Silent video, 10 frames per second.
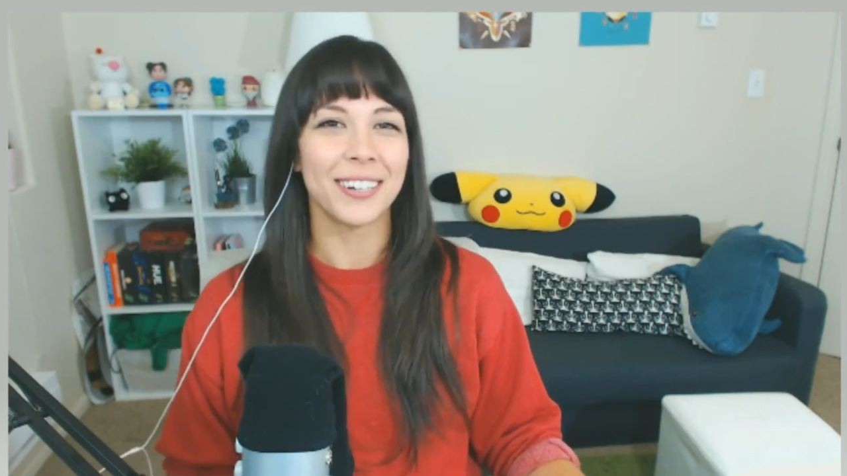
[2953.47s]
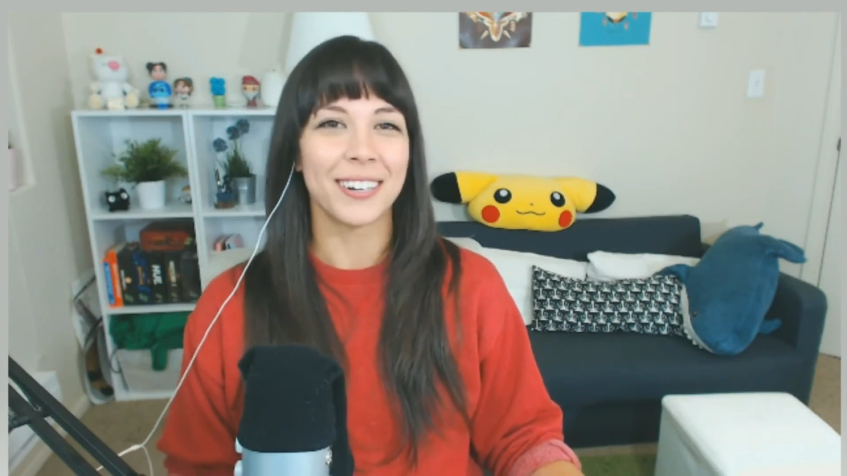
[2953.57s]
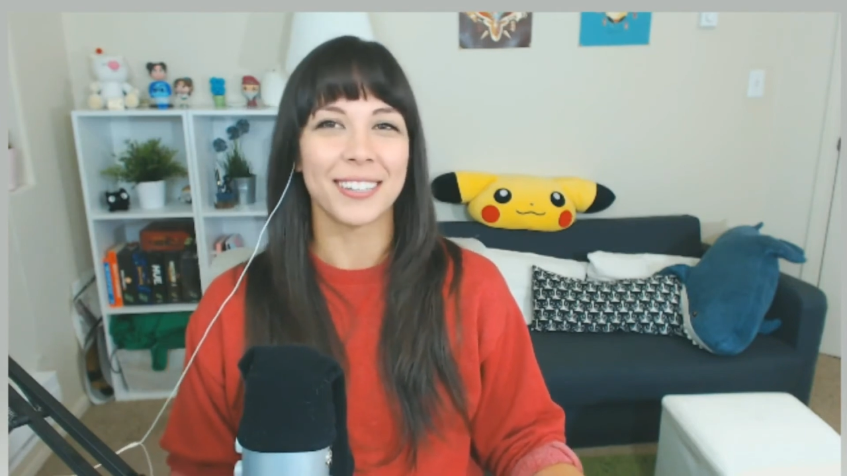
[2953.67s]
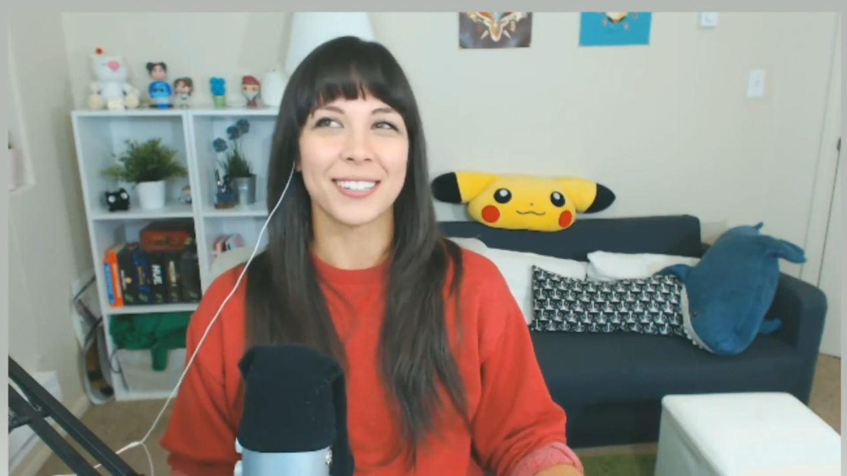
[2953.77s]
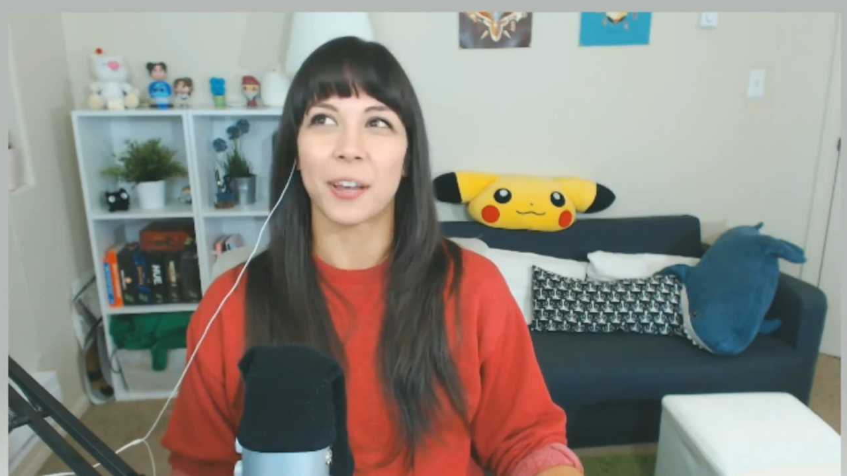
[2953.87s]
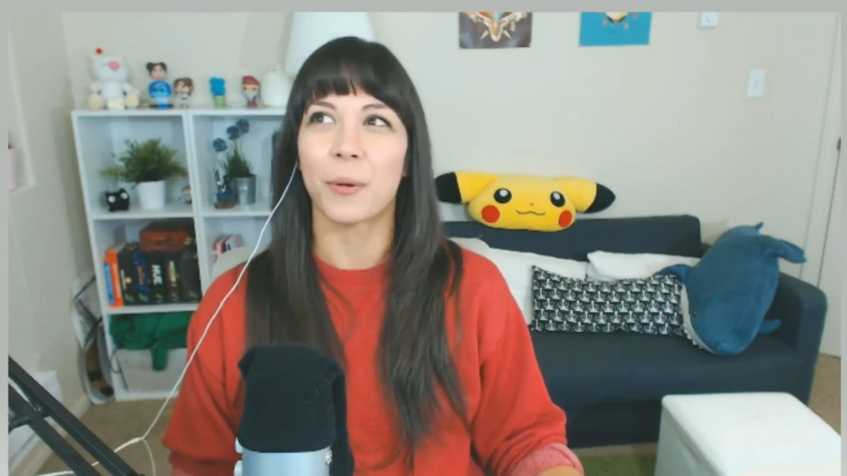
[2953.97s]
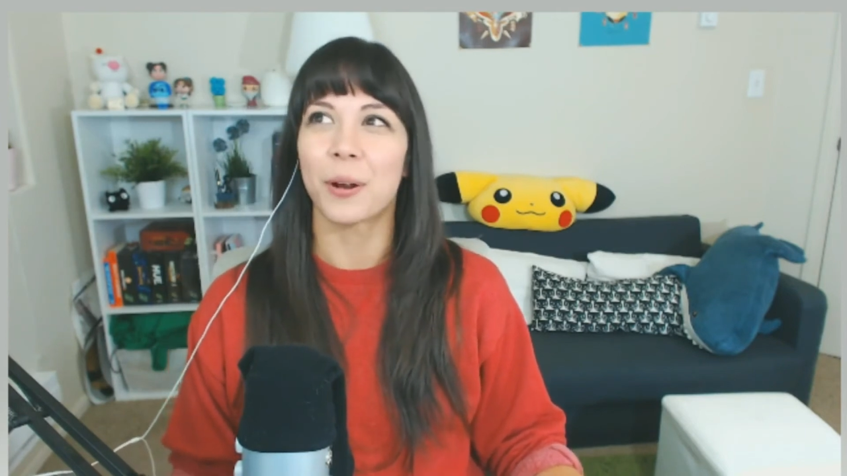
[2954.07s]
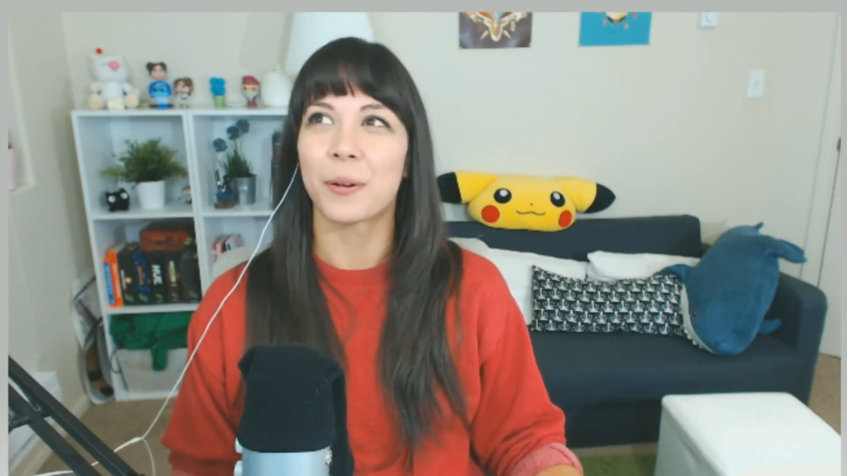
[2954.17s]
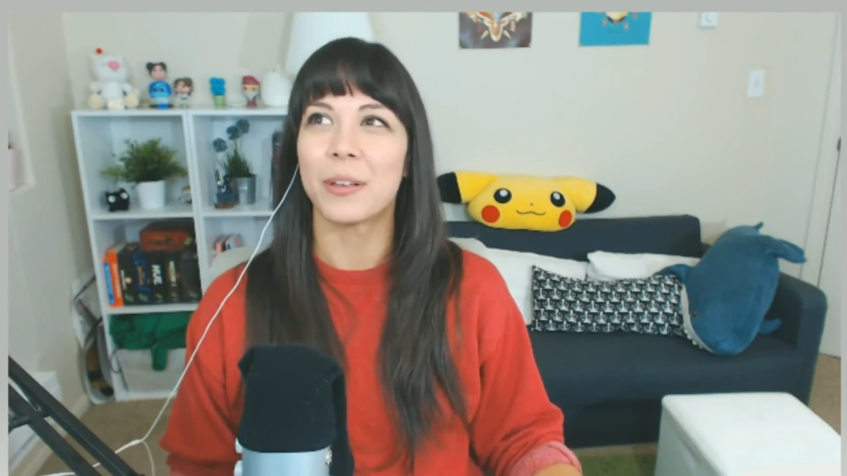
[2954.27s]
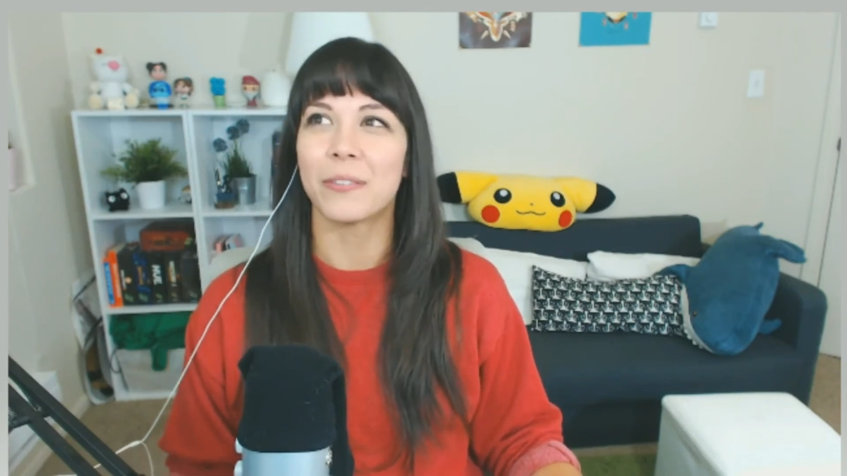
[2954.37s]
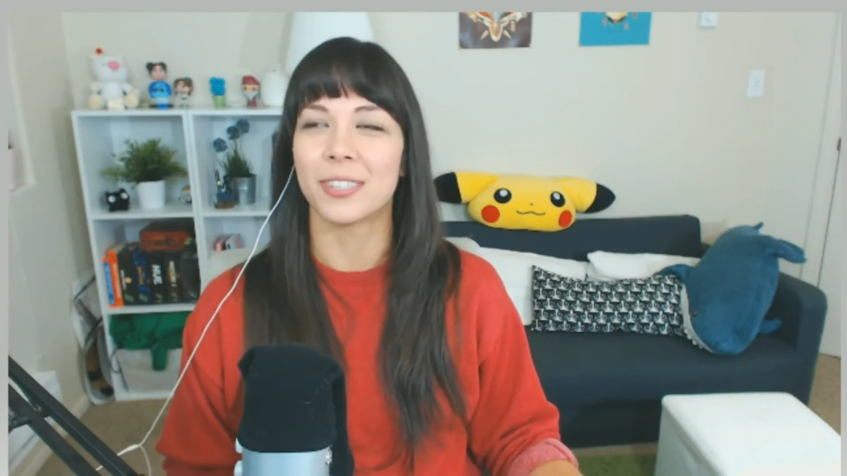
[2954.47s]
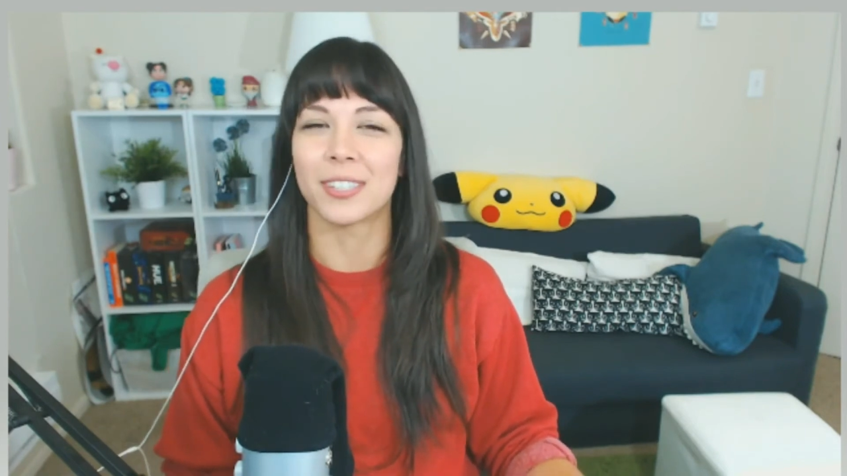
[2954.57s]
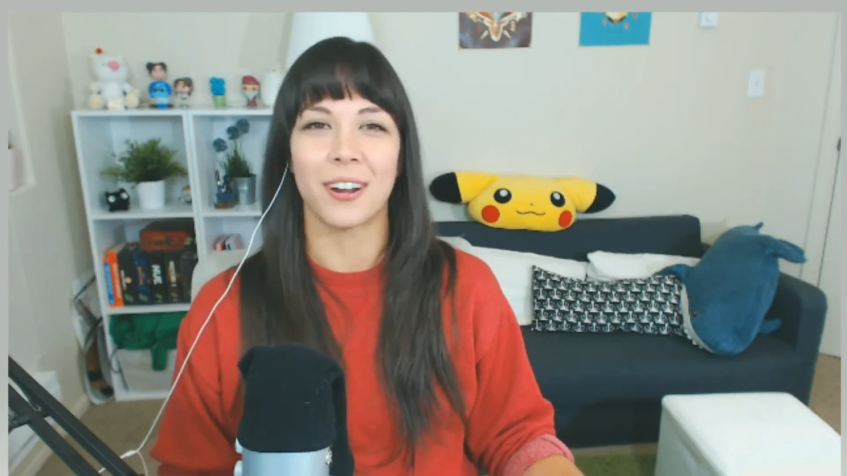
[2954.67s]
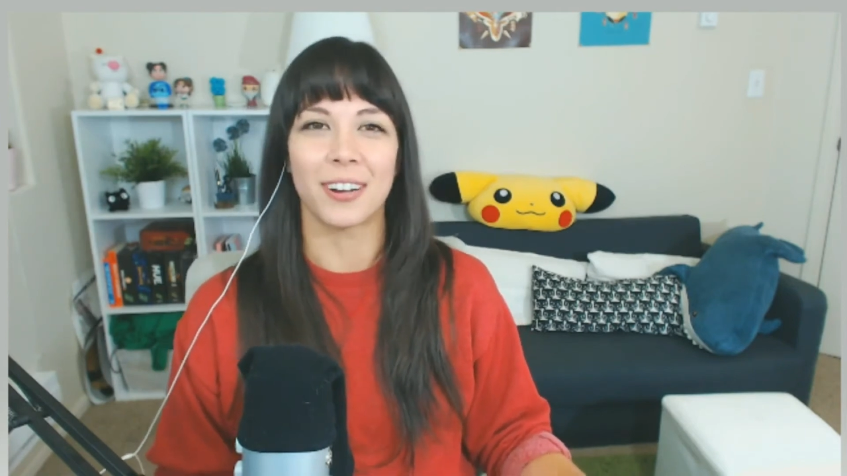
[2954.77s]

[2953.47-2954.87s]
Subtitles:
It's where do we even start?